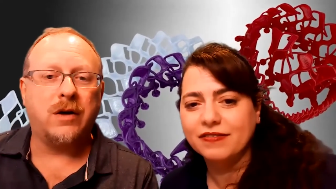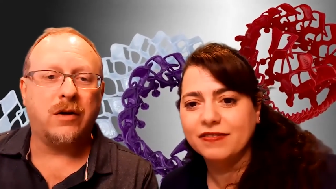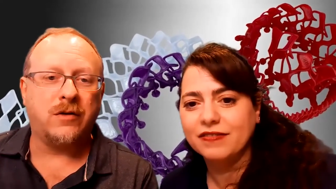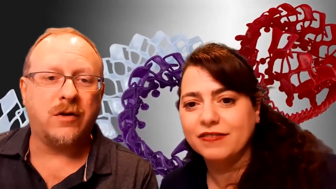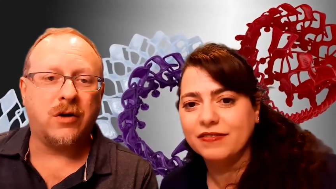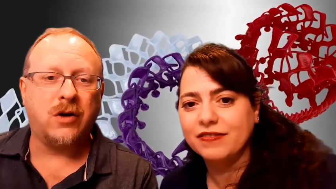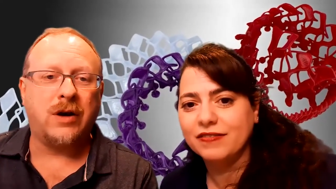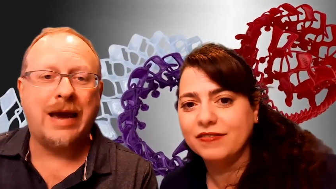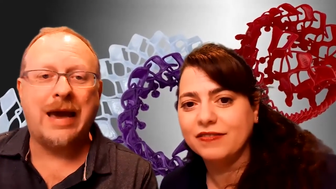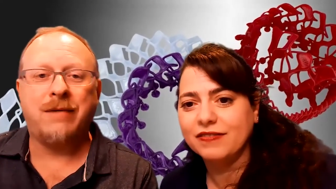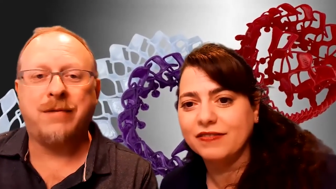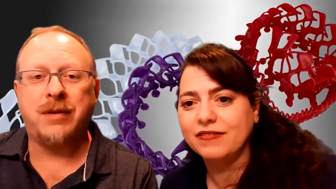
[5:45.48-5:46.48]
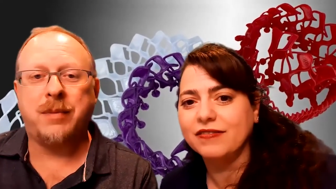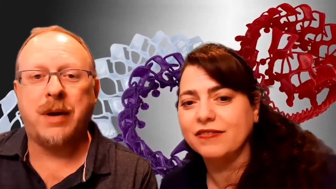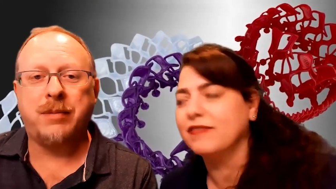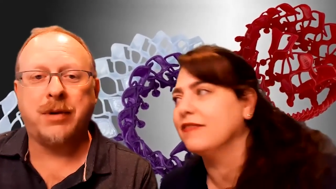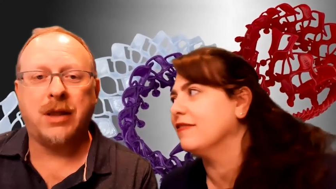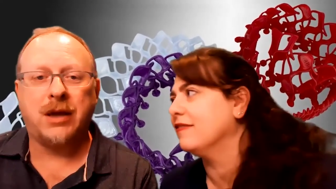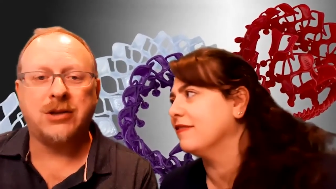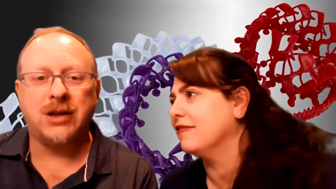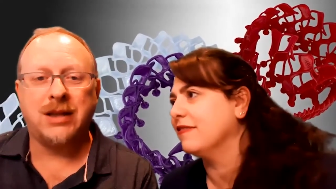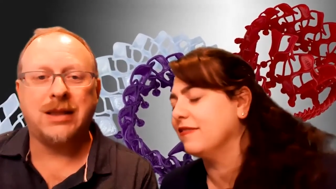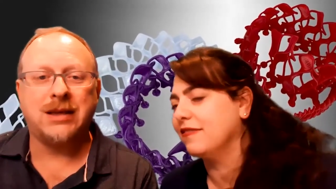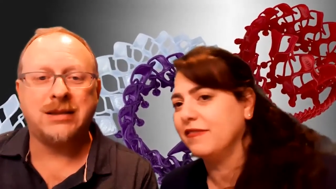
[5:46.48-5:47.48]
Speaker 1: there's a good half of the
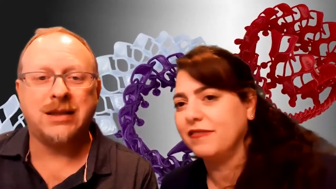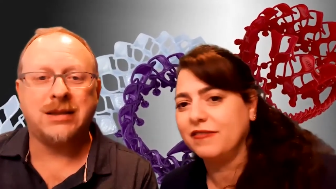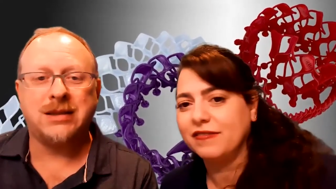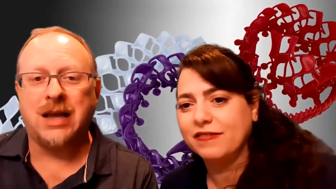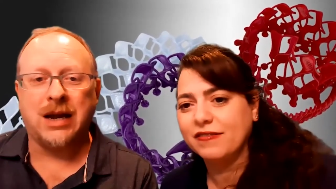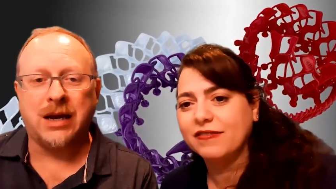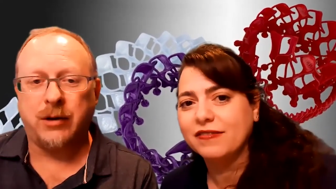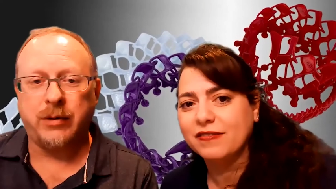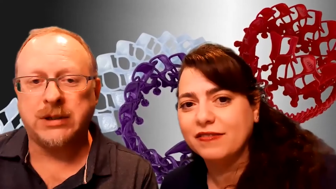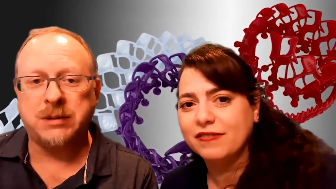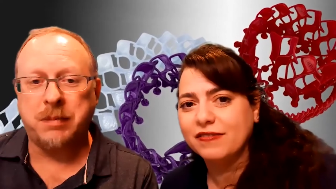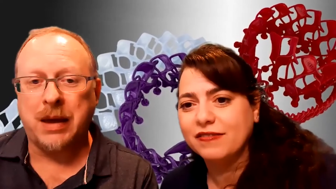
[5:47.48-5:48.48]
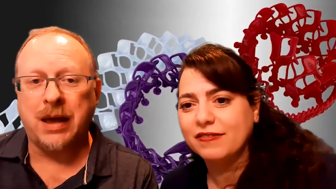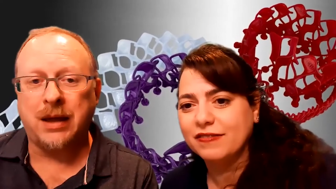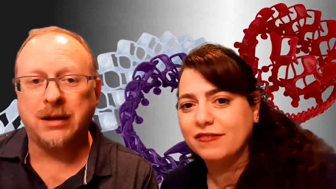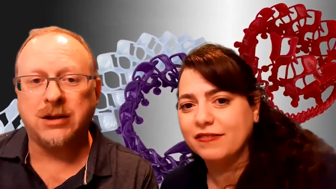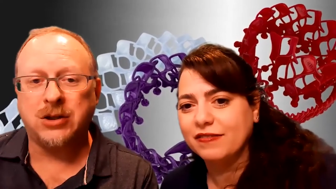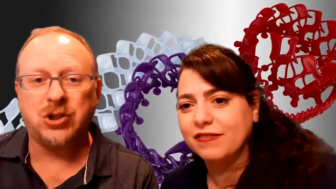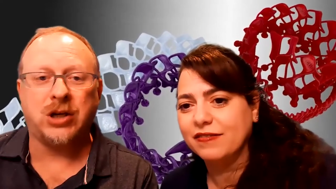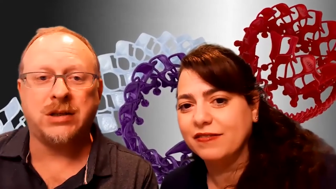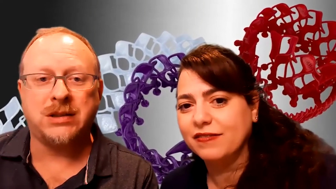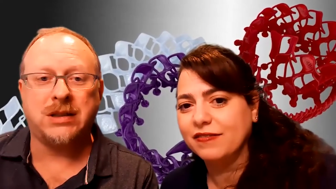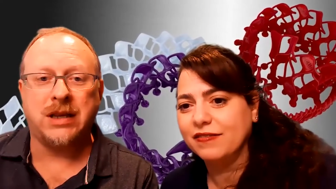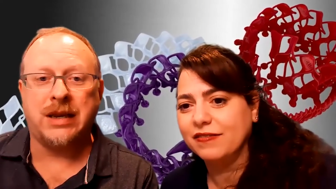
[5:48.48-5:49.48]
population at least that's not going to respond to
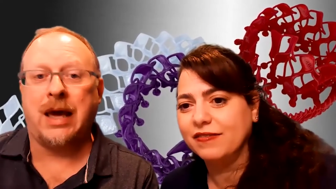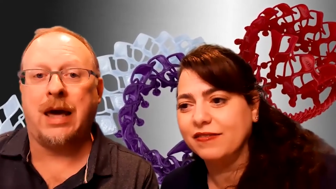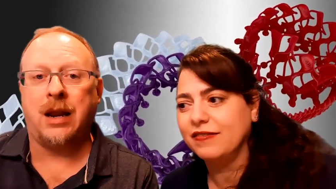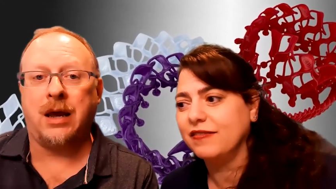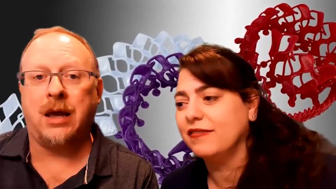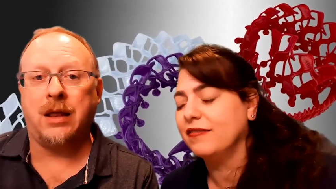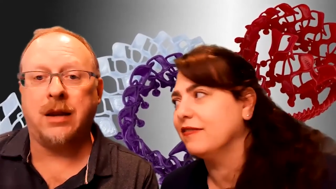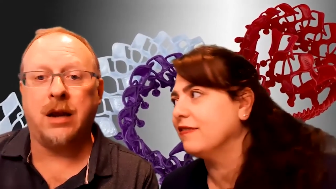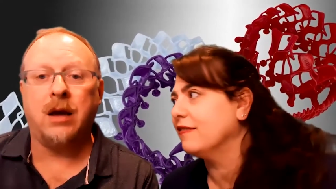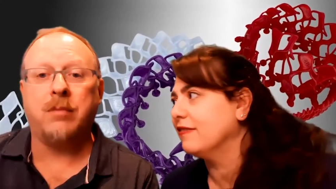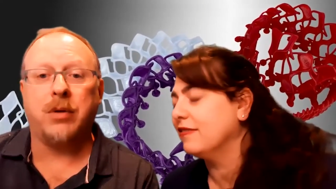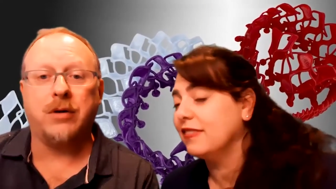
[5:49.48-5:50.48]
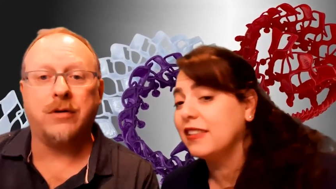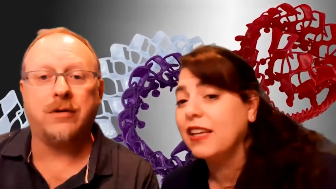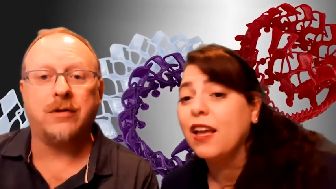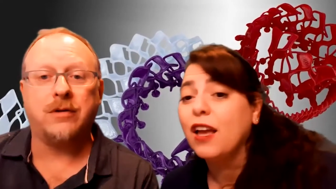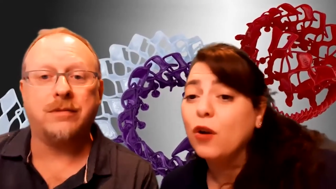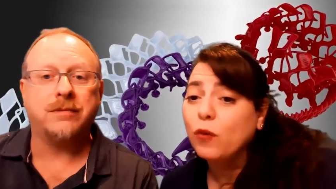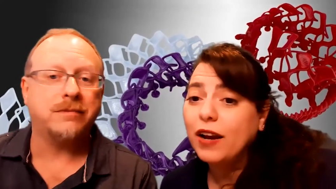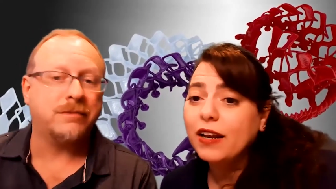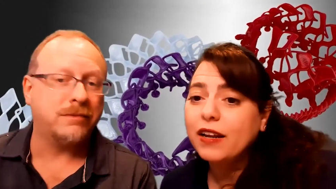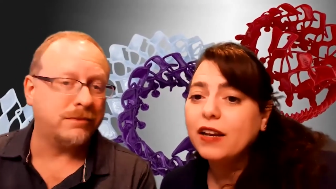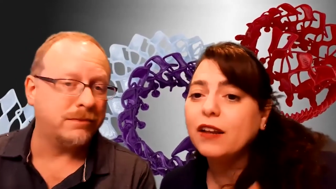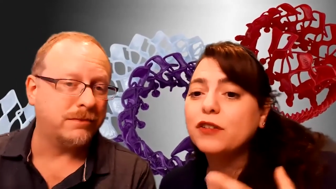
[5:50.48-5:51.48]
just the data and the numbers
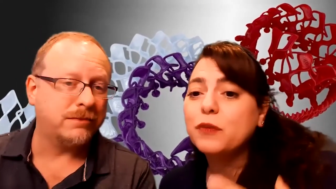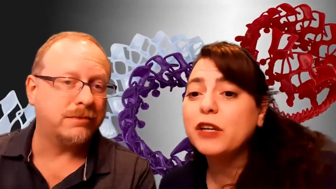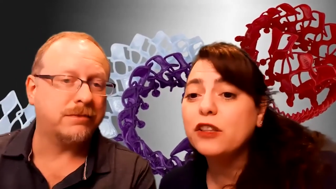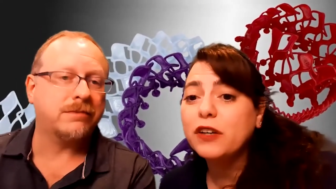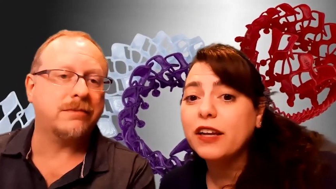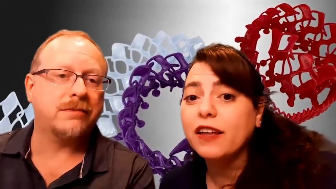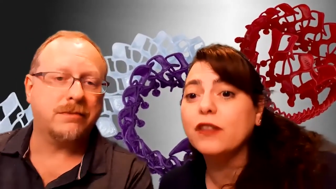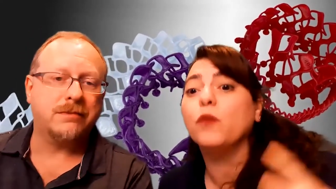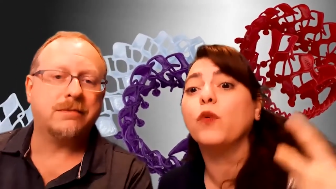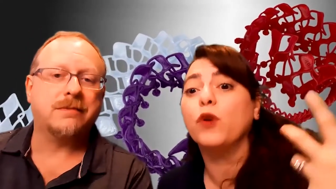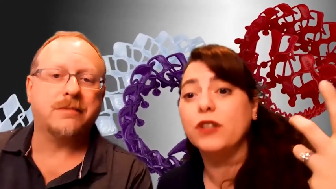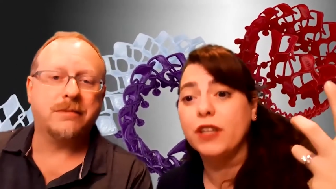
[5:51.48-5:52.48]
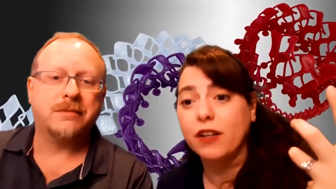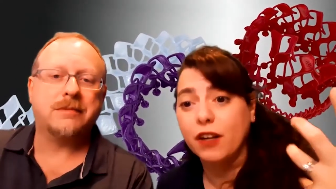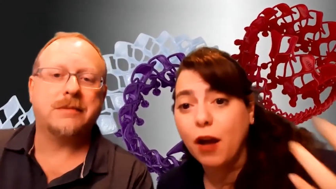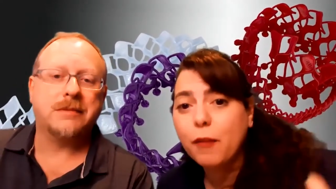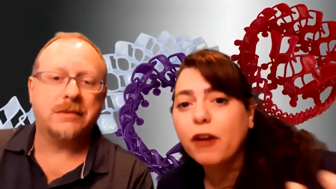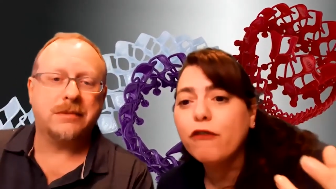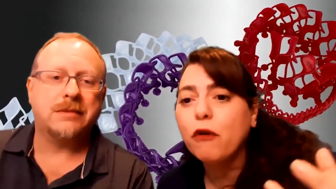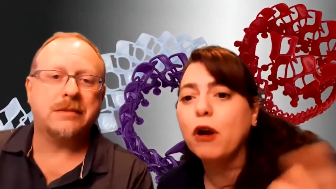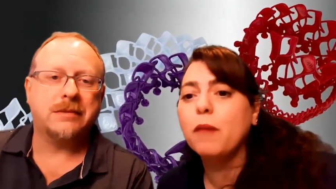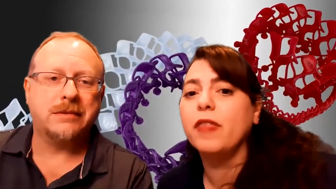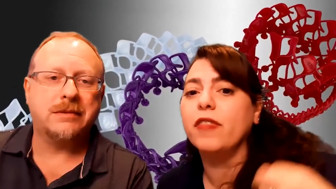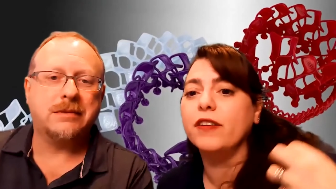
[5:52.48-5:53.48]
Speaker 2: right and as we look at the world economic
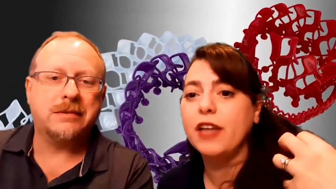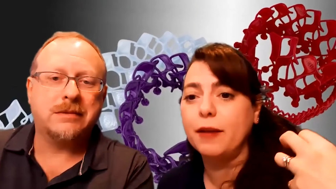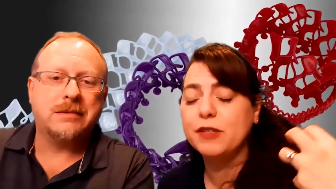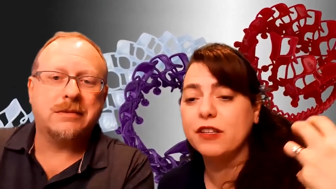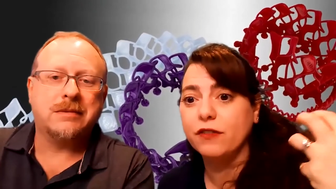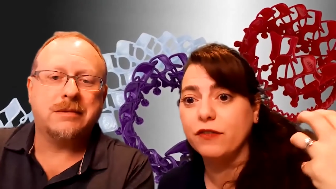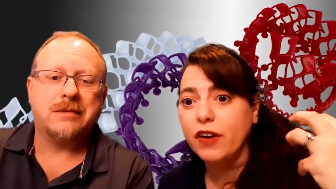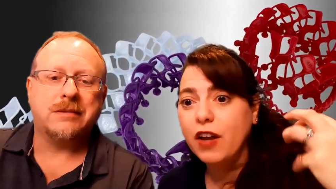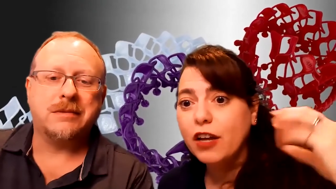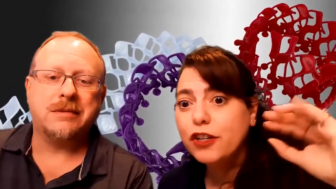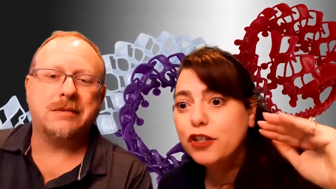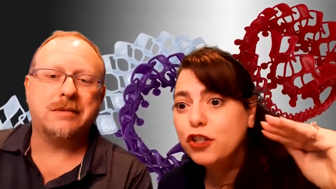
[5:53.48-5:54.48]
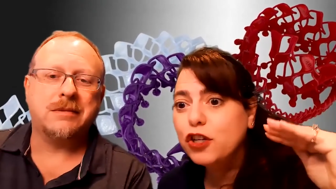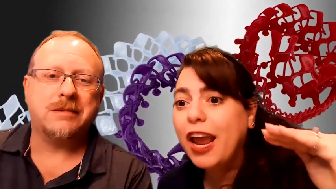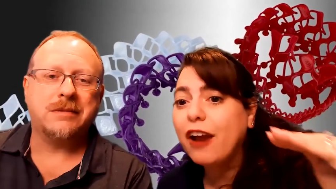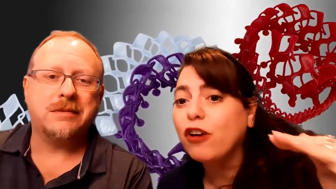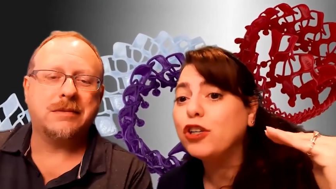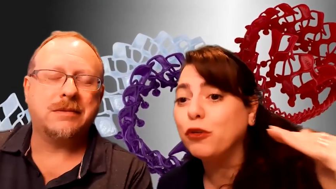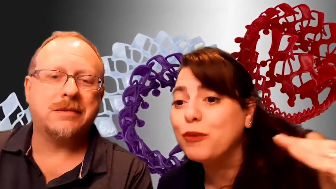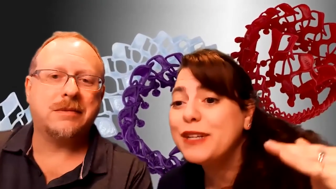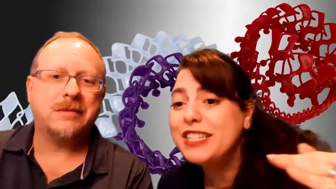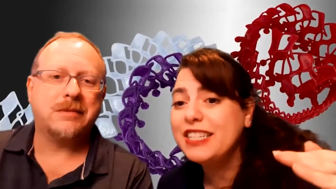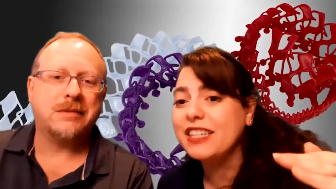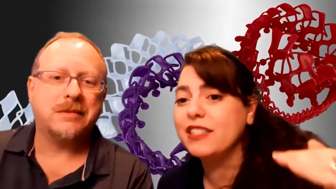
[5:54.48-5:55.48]
forum and the types of
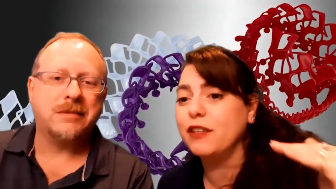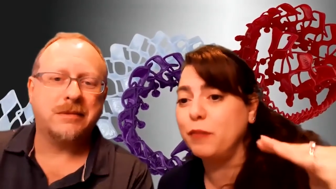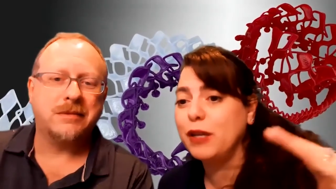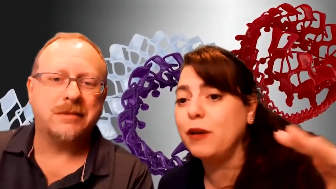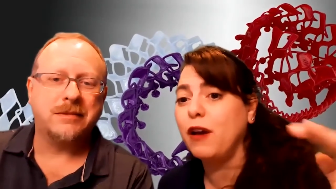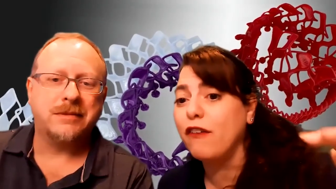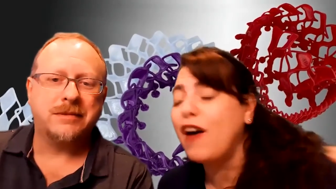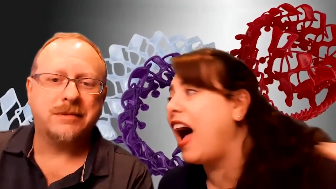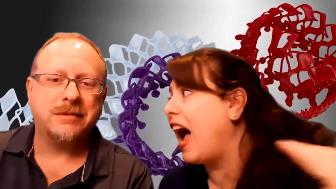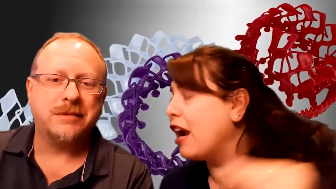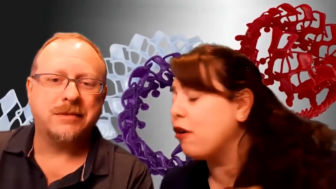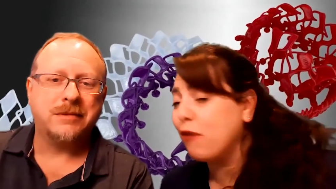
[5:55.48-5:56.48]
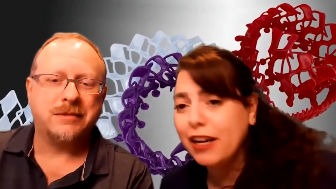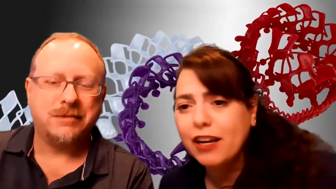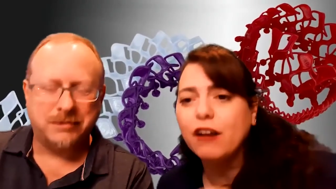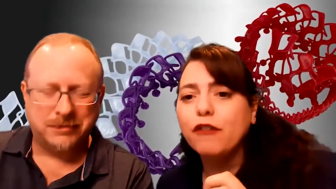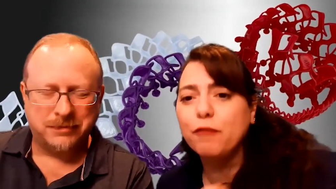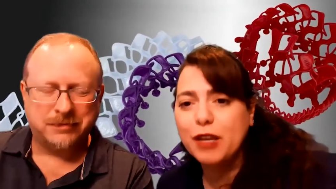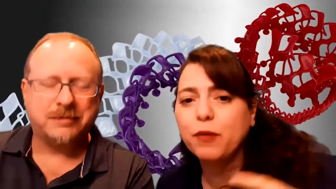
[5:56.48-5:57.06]
characteristics of, of hiring of